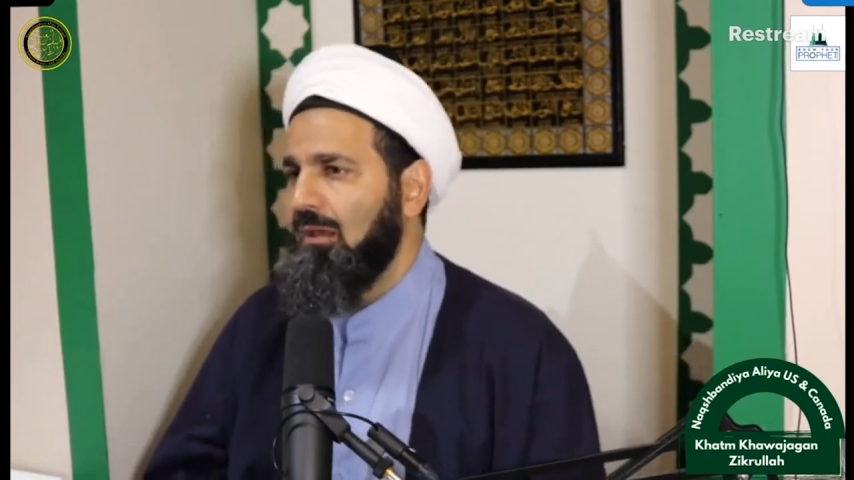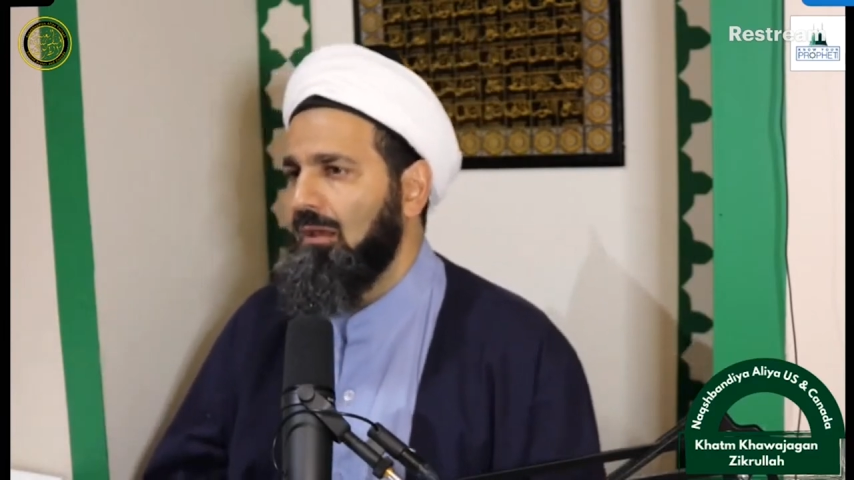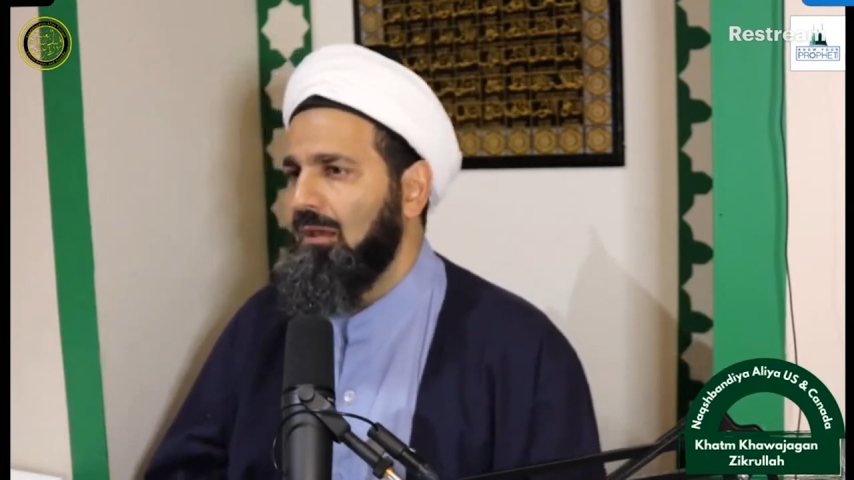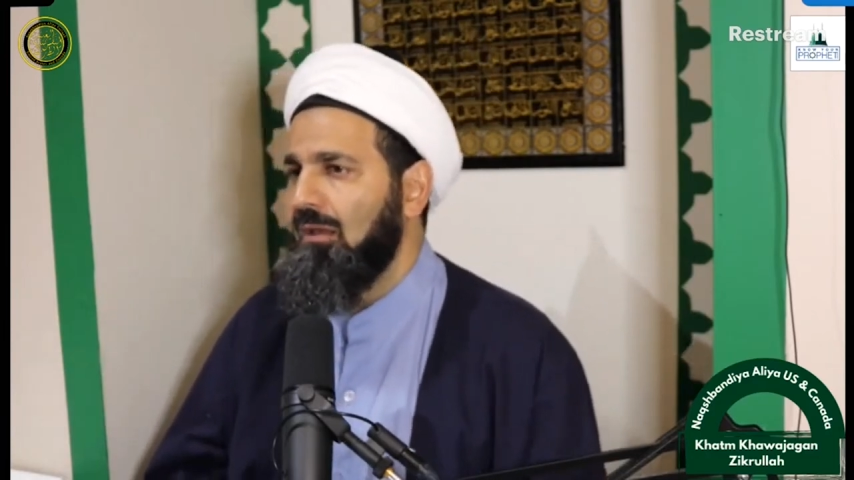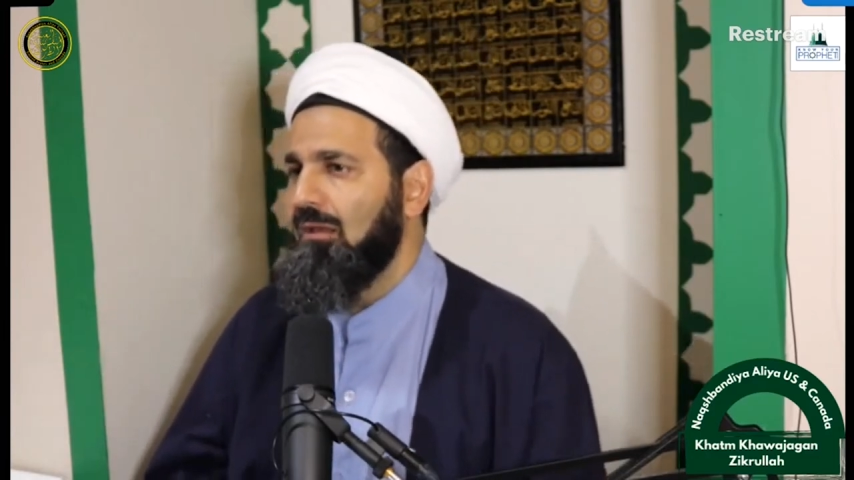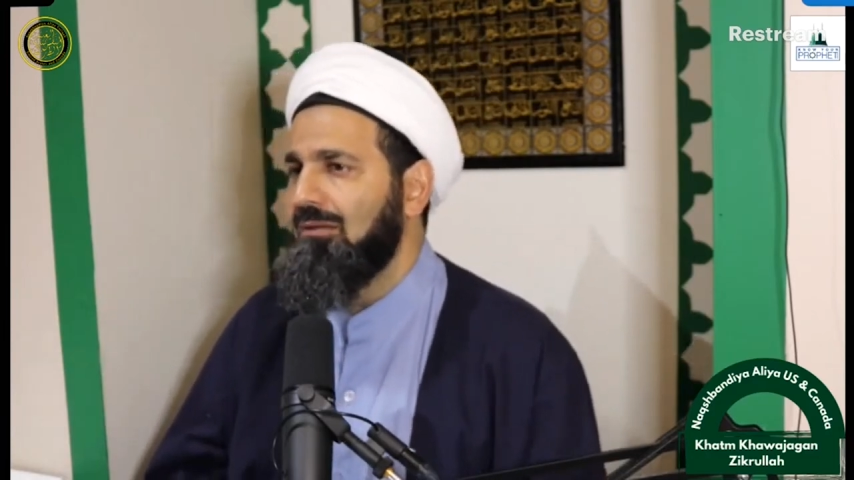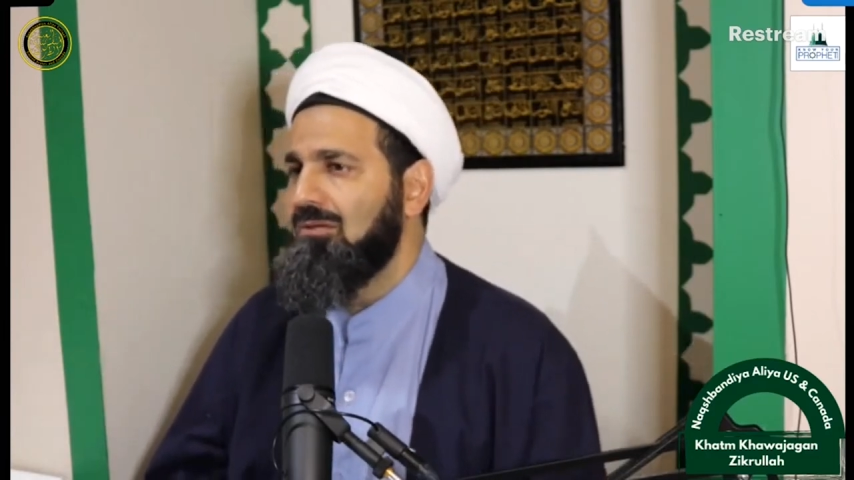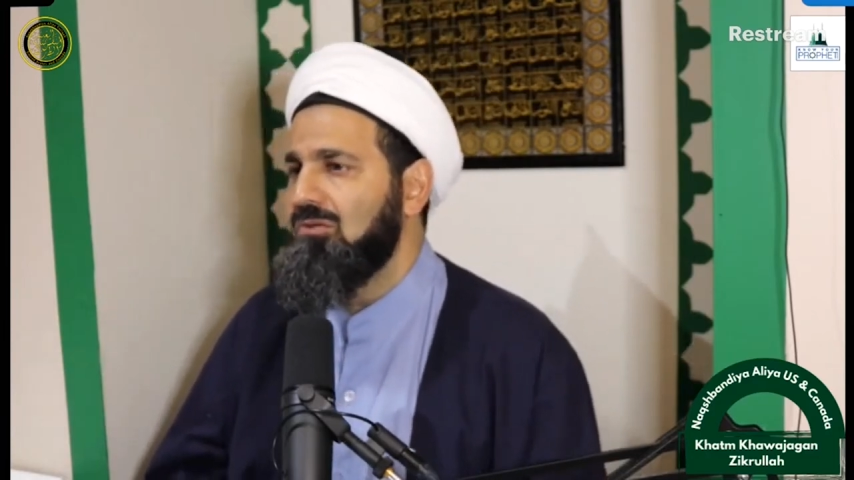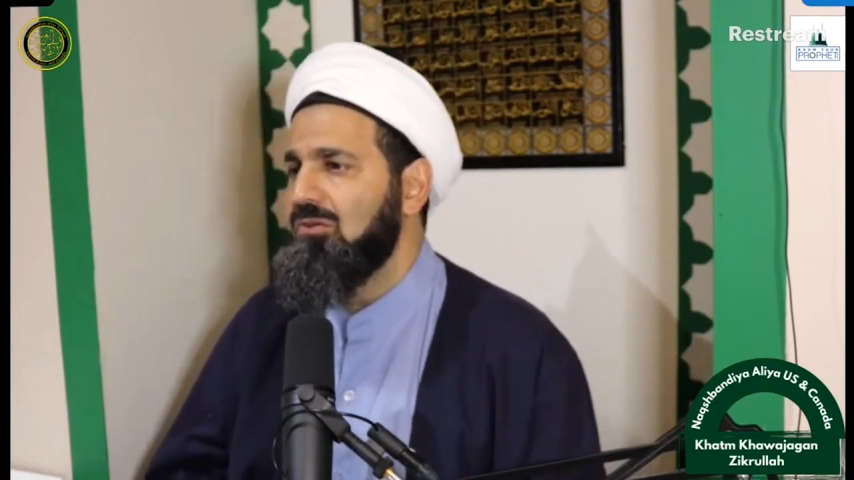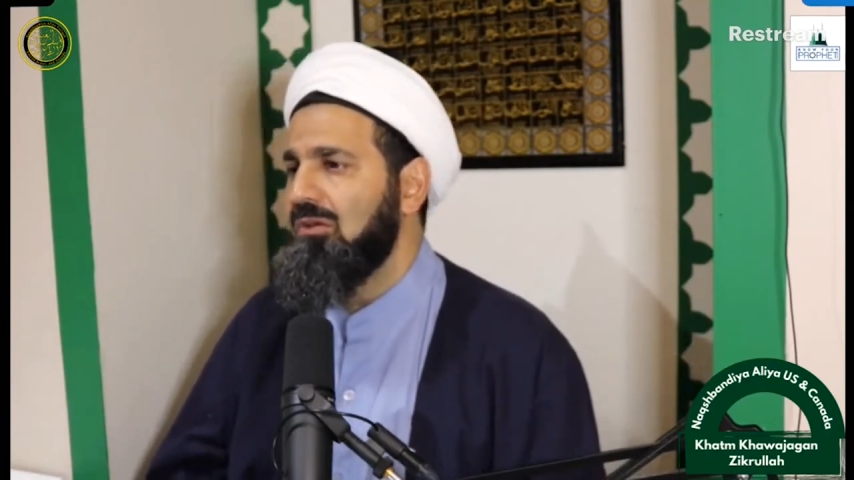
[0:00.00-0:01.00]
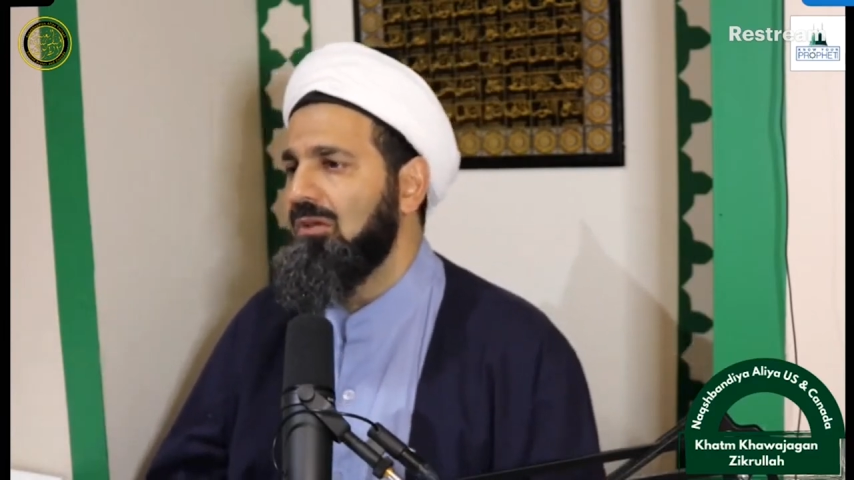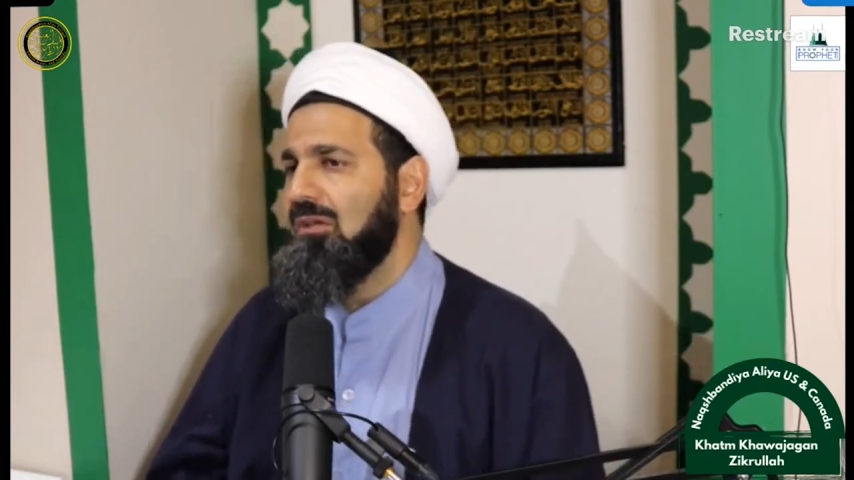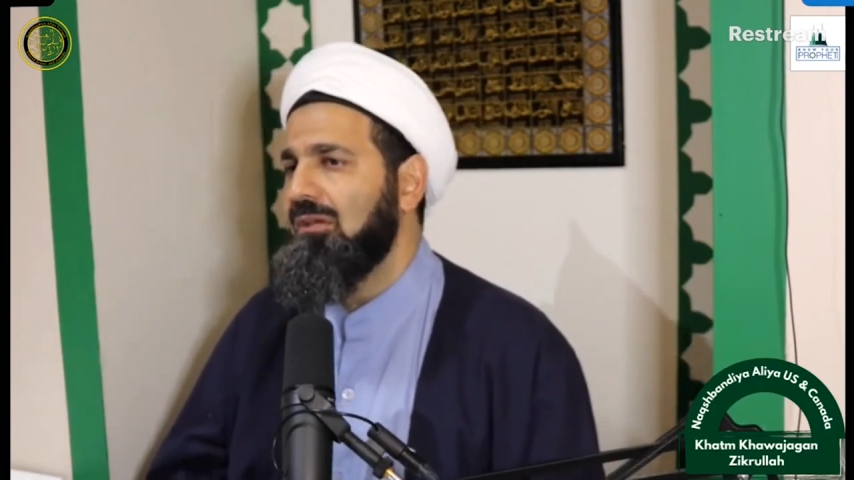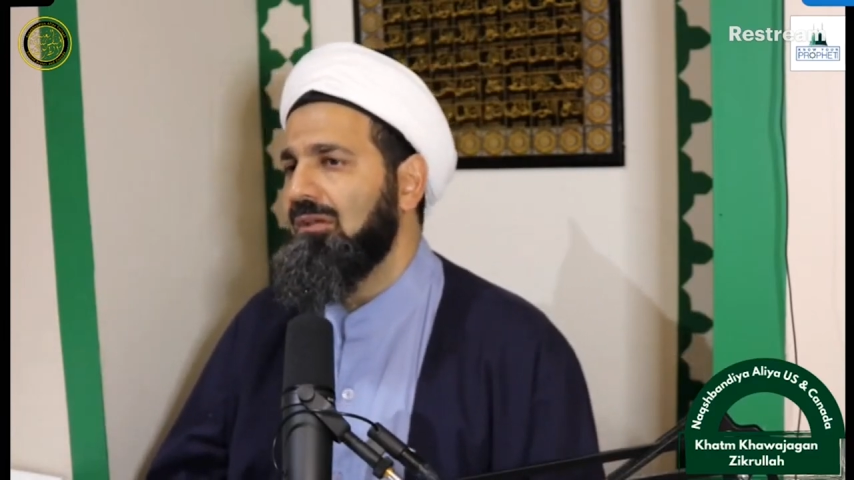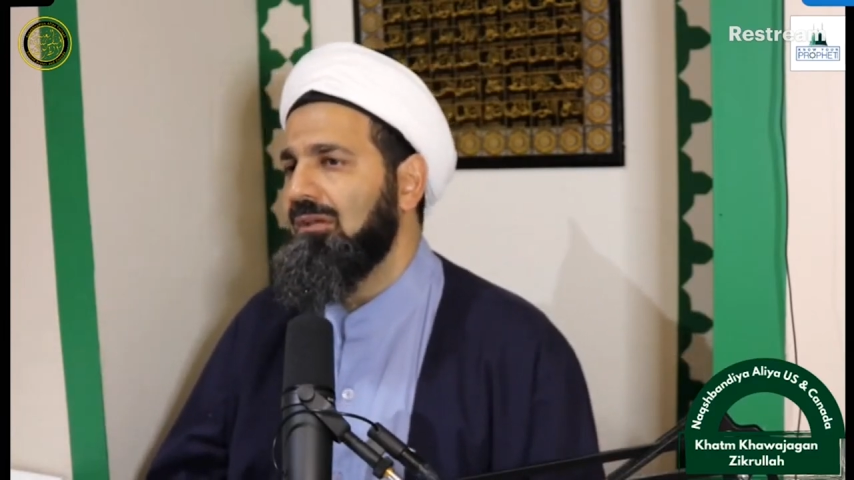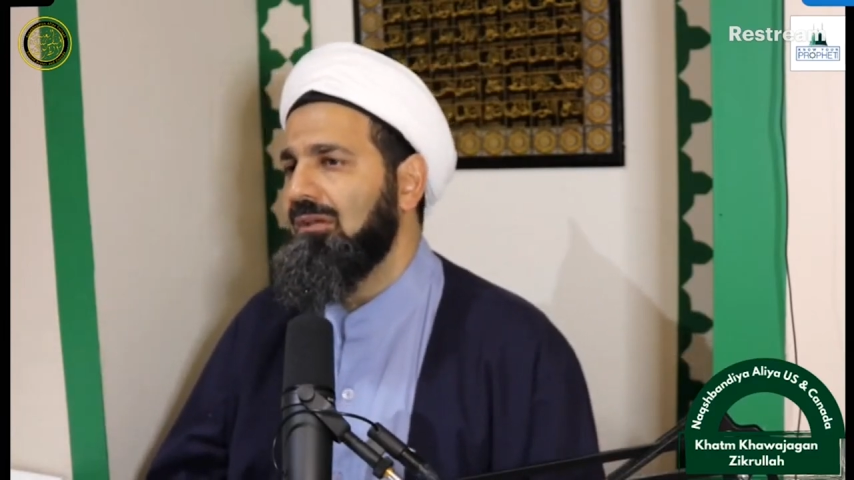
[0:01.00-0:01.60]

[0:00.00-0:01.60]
and she